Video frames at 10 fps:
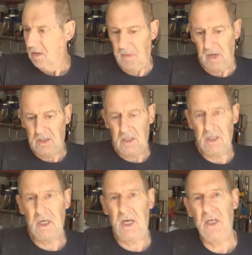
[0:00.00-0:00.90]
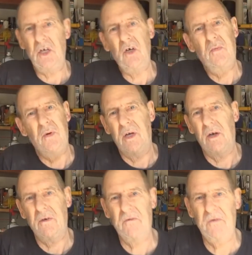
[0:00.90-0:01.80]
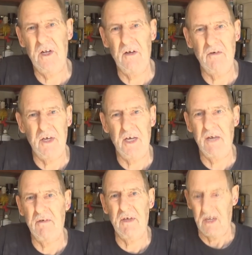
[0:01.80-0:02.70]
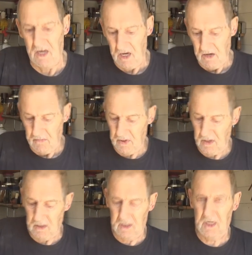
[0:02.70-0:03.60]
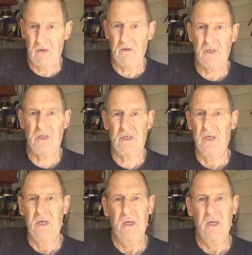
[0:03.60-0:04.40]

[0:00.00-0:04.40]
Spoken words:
basically, it's had, you can put a load of filler in there and everything, but you know, it's